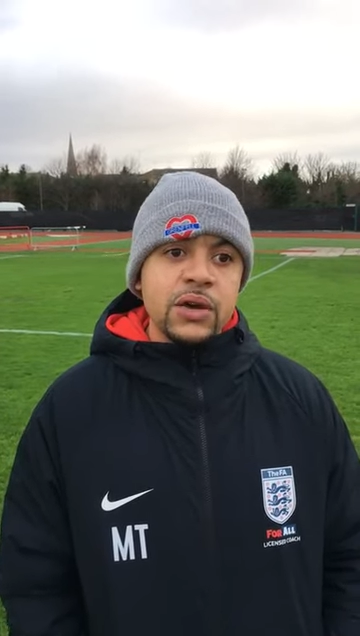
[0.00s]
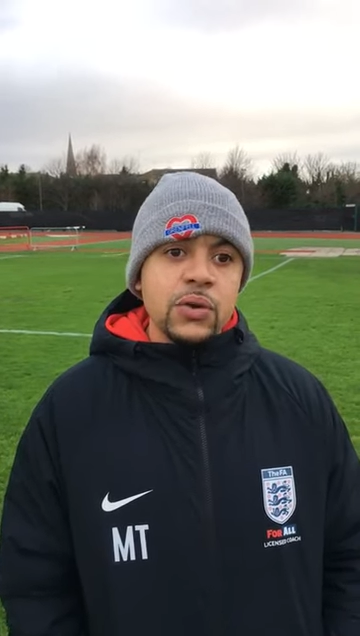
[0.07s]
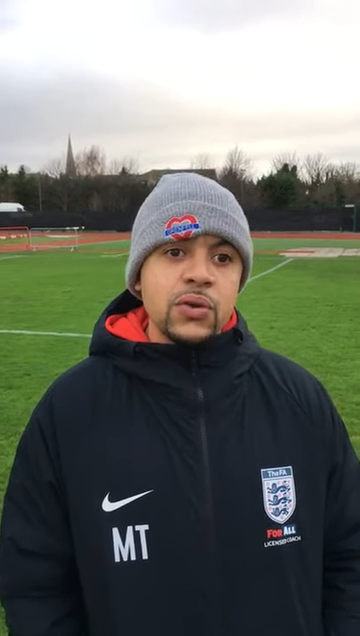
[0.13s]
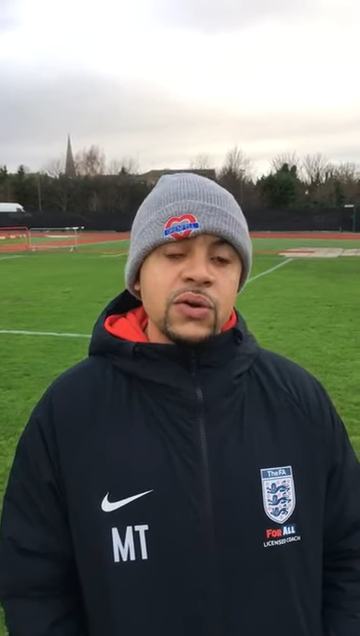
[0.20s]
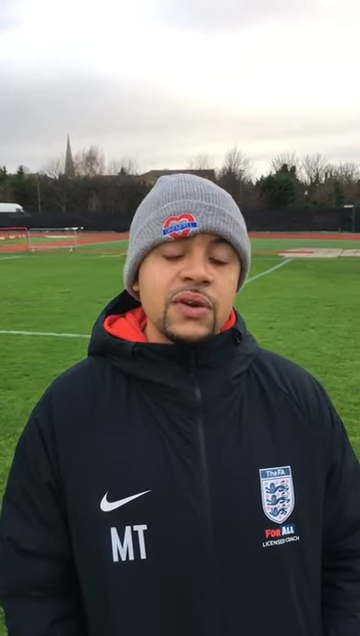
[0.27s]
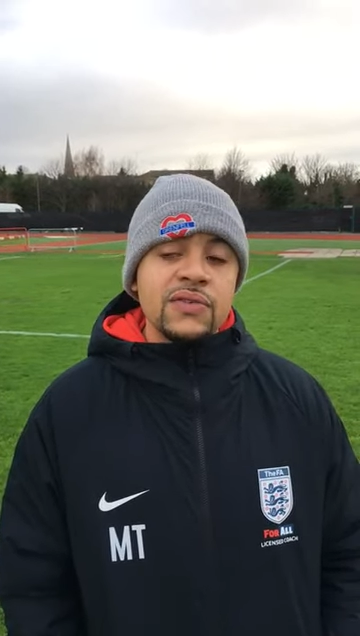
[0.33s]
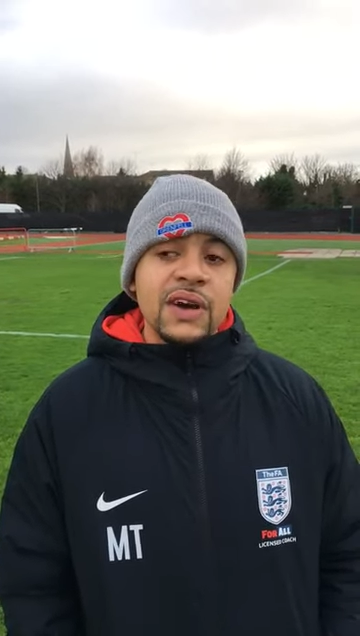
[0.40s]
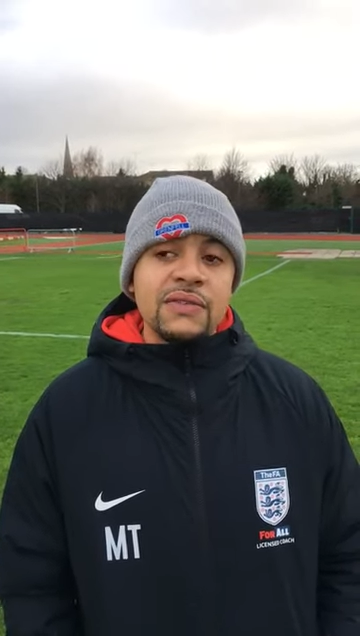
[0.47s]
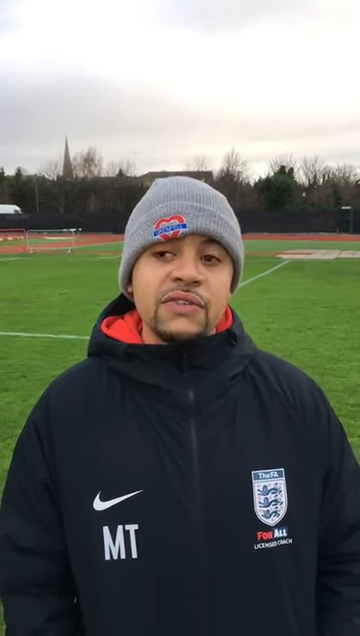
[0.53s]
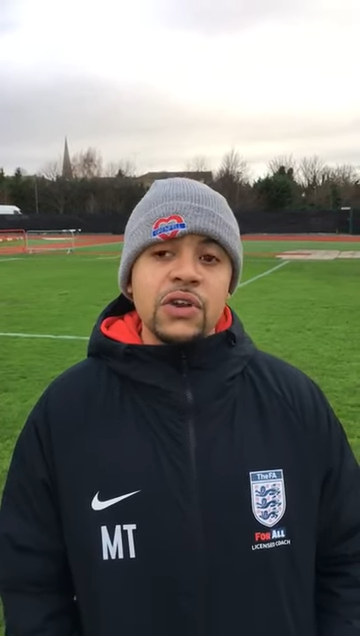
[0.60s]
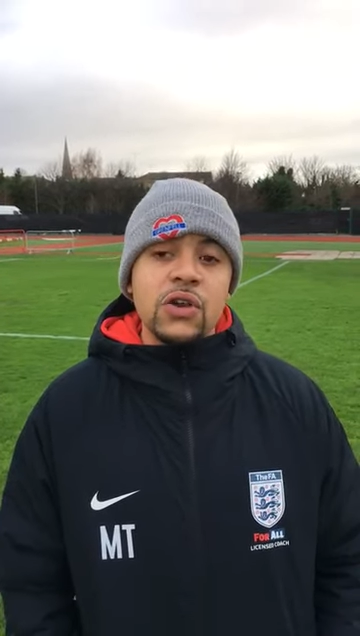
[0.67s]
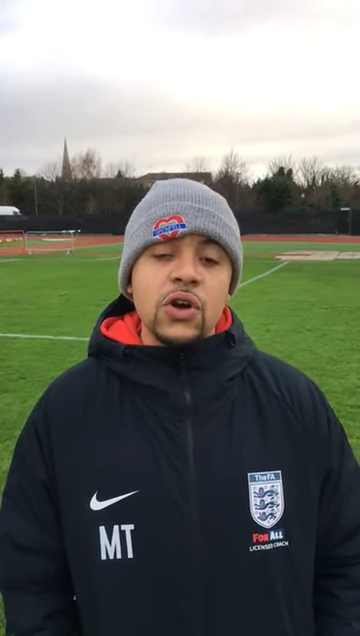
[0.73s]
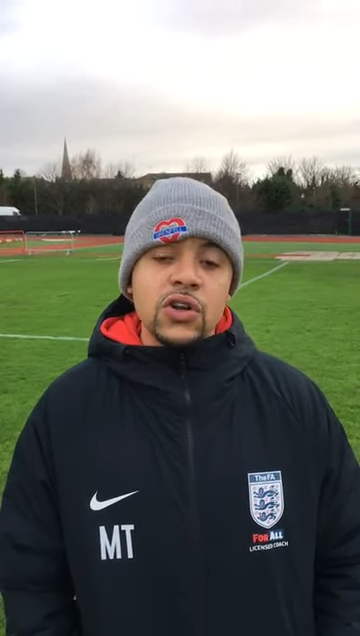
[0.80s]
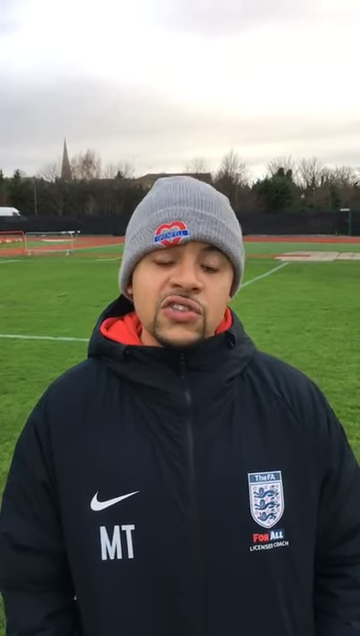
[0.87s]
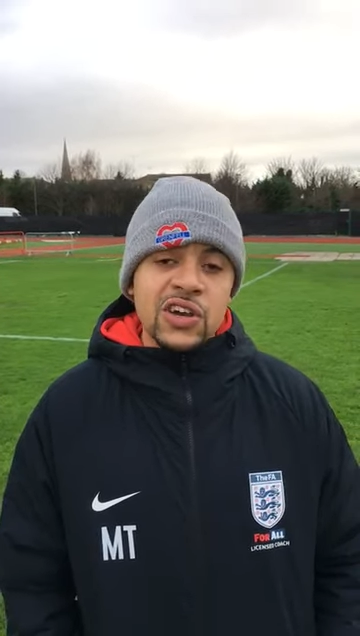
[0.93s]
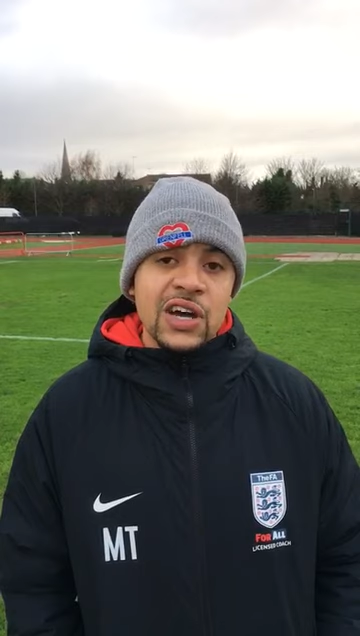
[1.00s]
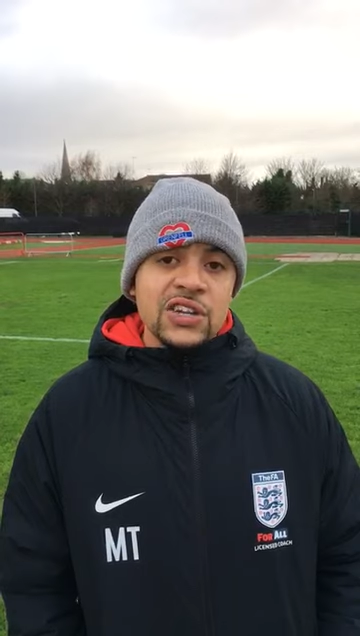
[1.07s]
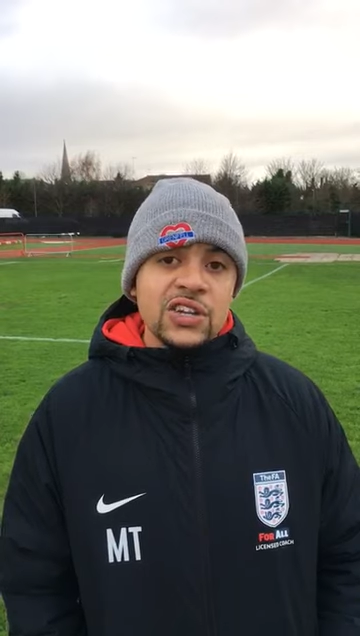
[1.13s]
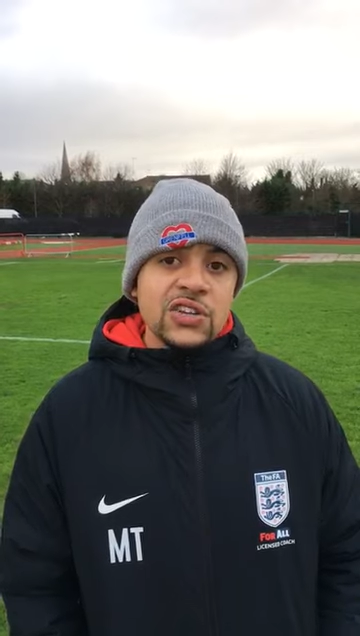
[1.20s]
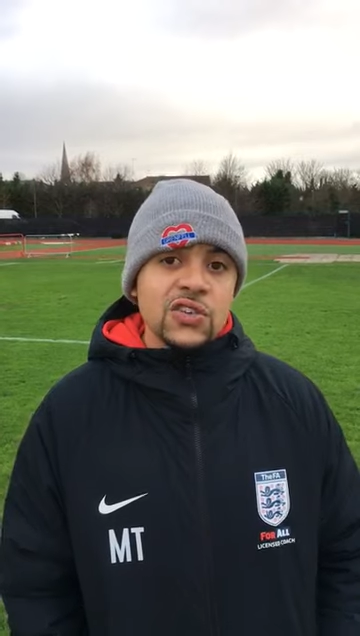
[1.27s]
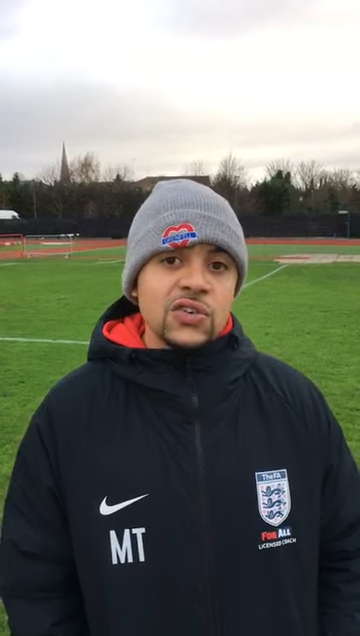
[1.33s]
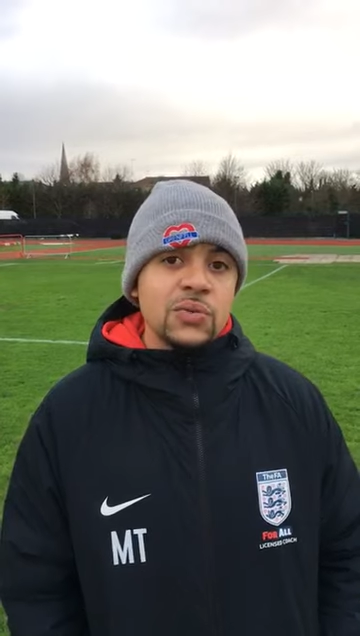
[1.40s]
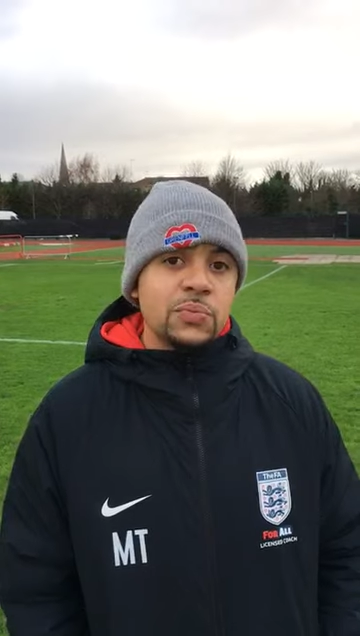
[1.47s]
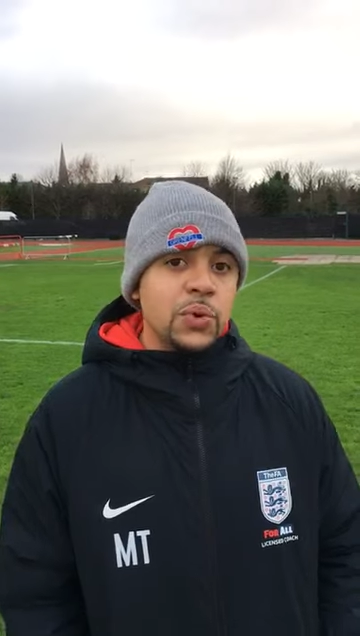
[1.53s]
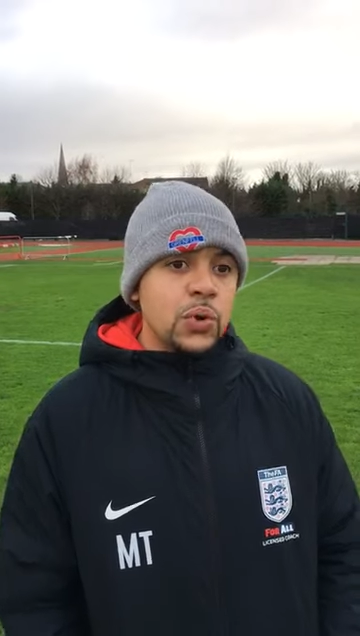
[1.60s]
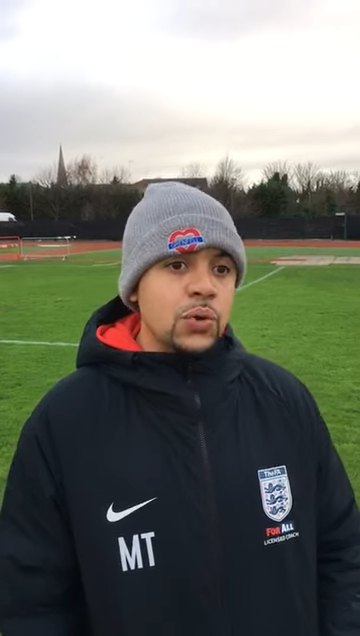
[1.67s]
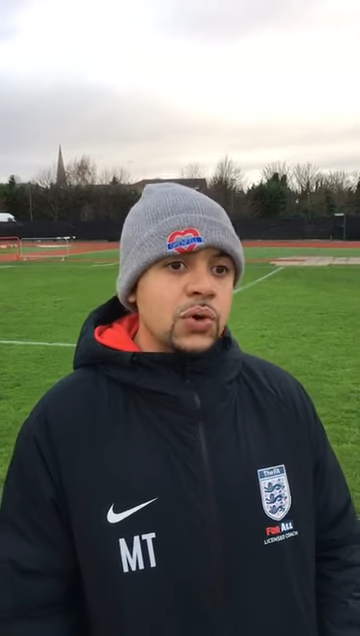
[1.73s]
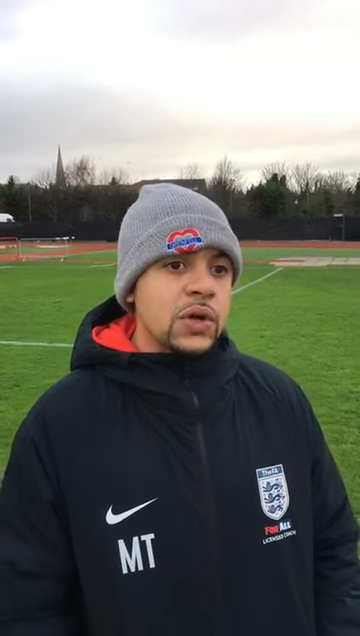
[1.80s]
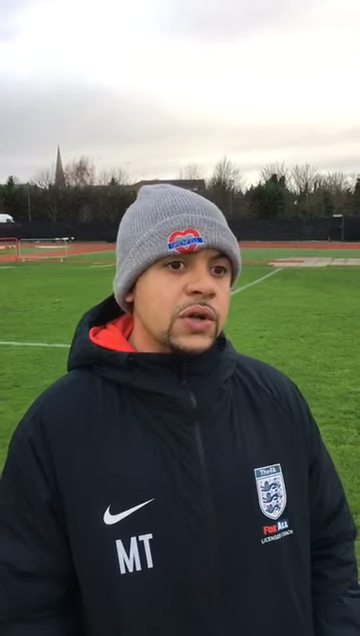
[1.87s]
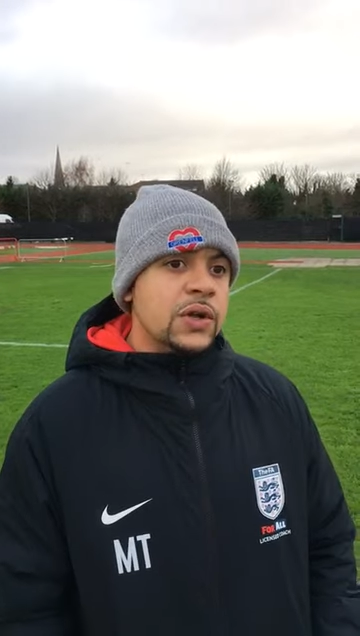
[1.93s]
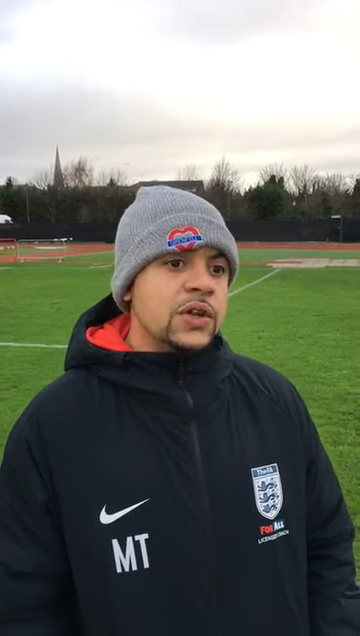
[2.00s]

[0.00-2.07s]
guilty of having a lot of touches on the ball.